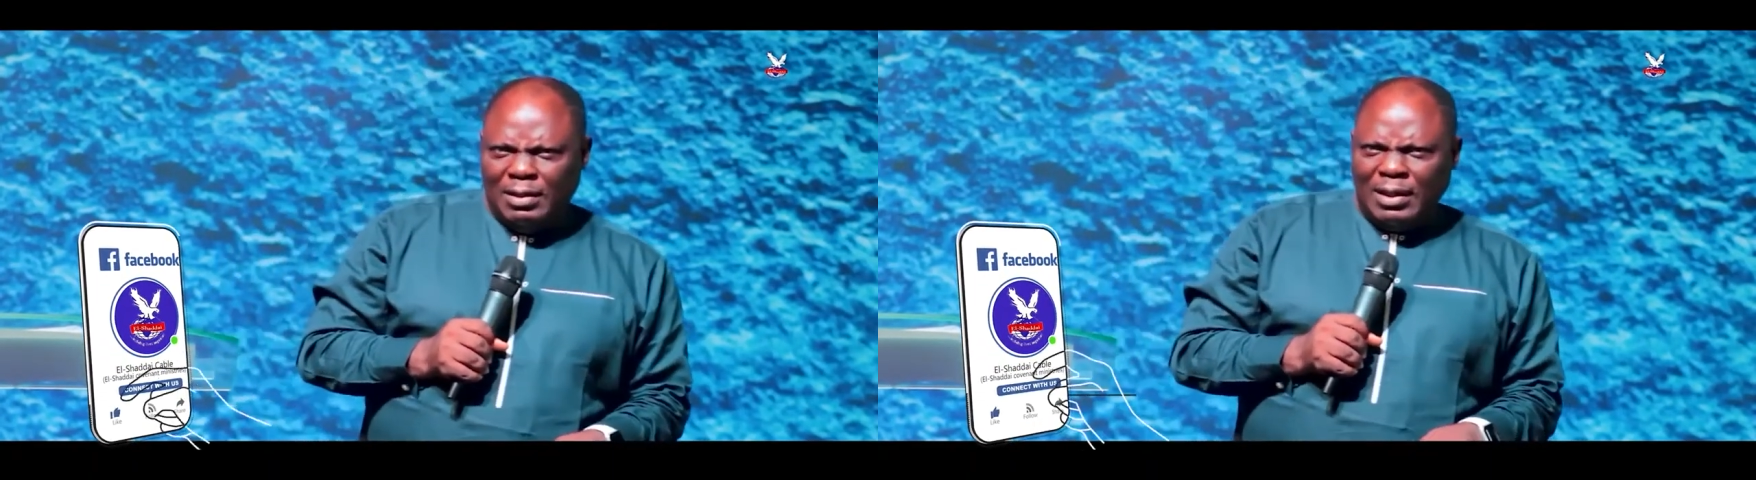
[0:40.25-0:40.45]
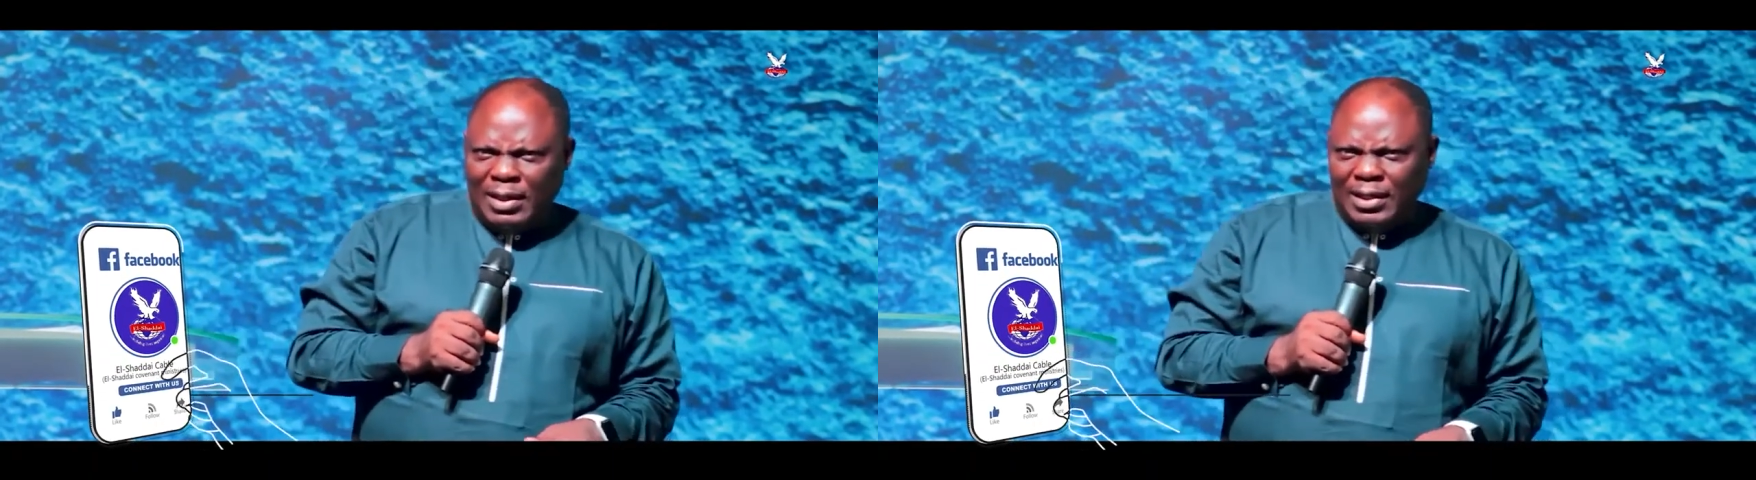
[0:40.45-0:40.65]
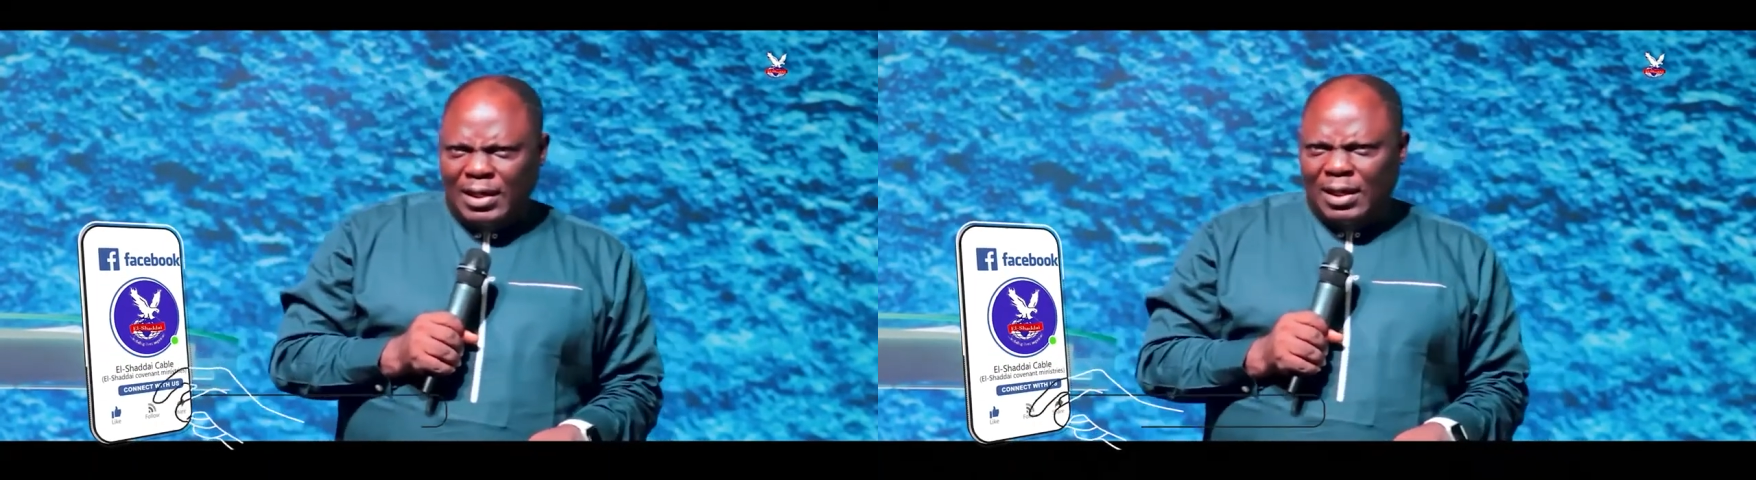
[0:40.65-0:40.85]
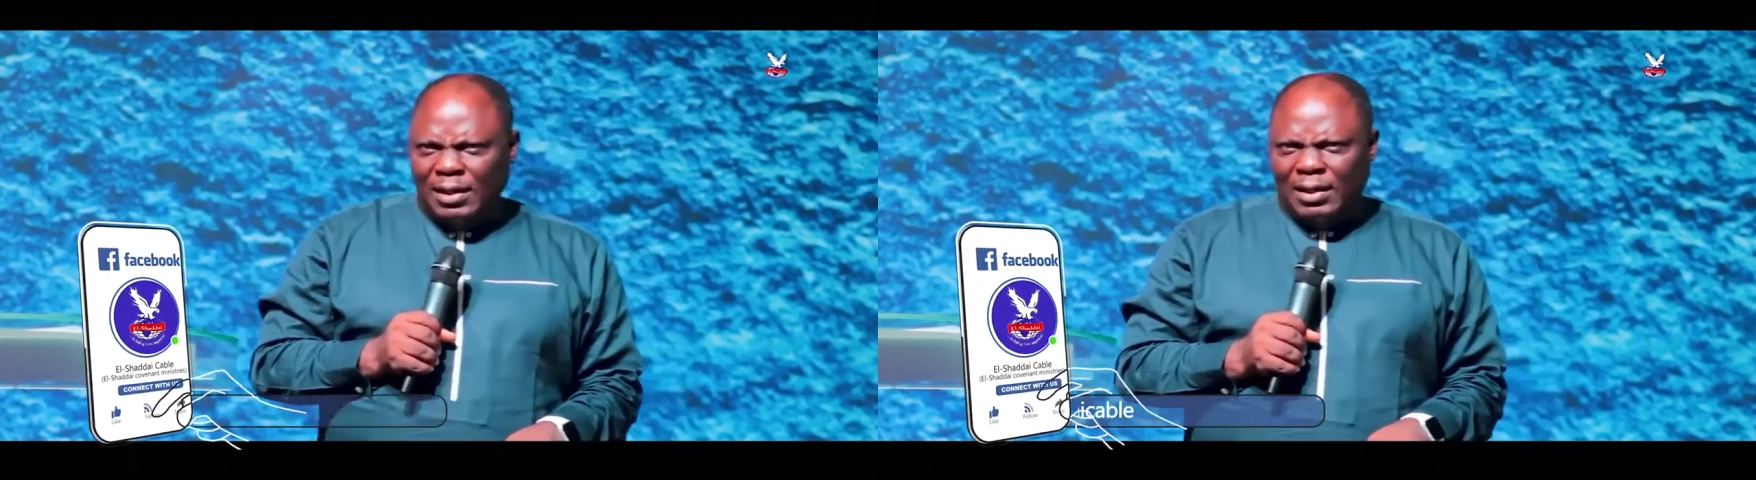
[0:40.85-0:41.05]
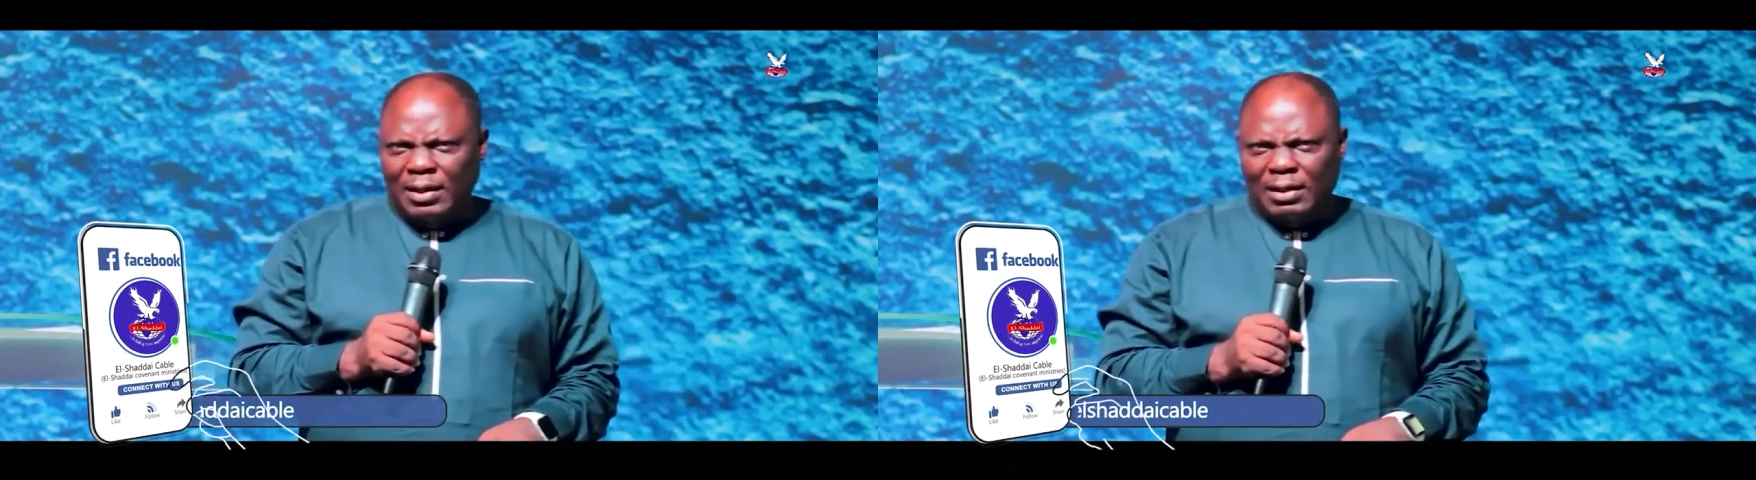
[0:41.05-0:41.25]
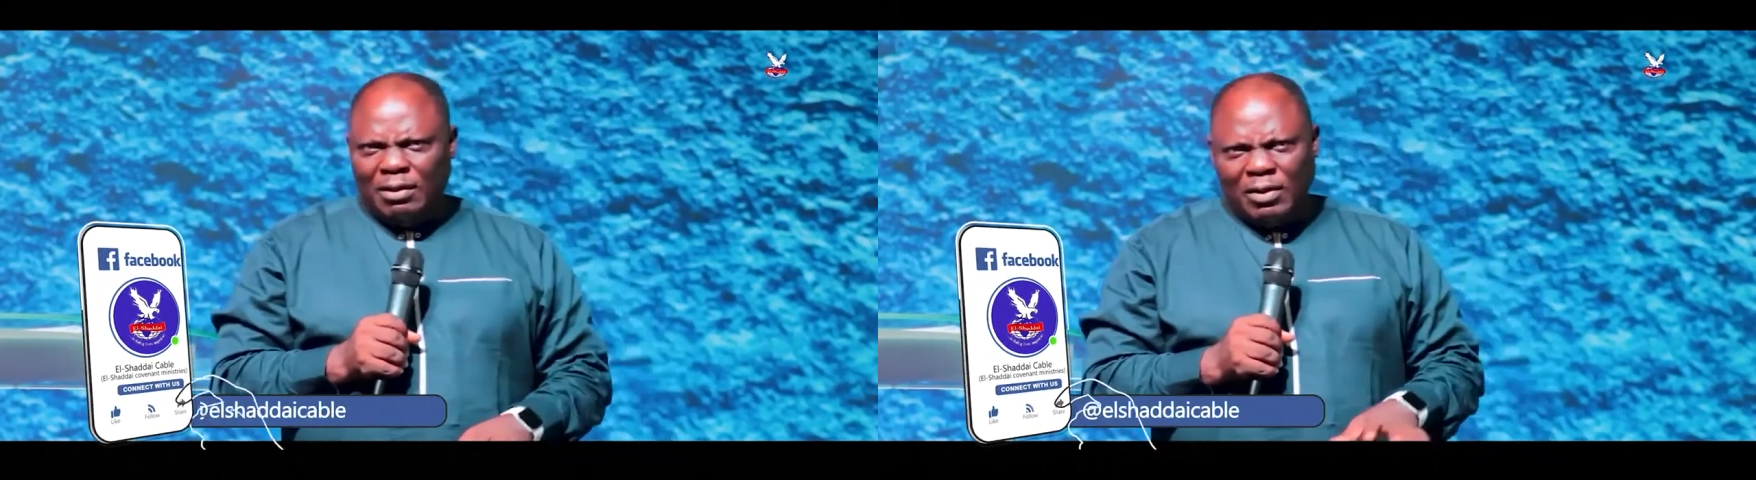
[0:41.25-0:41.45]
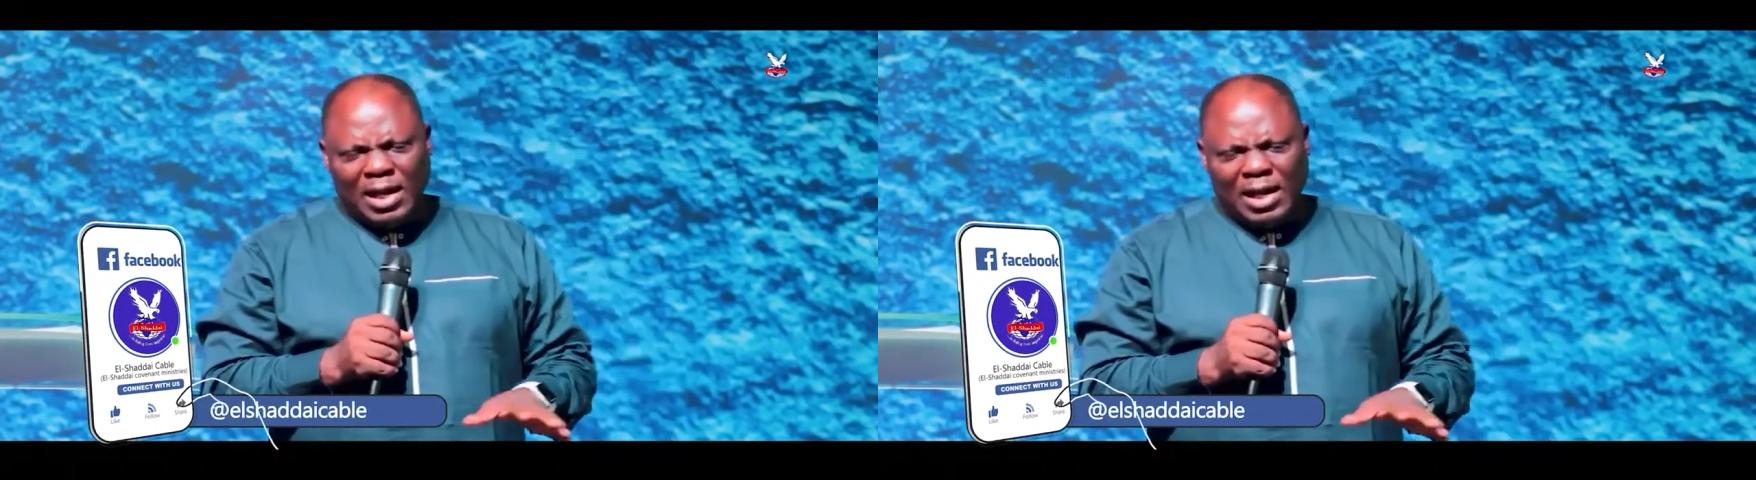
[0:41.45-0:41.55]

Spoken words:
leader on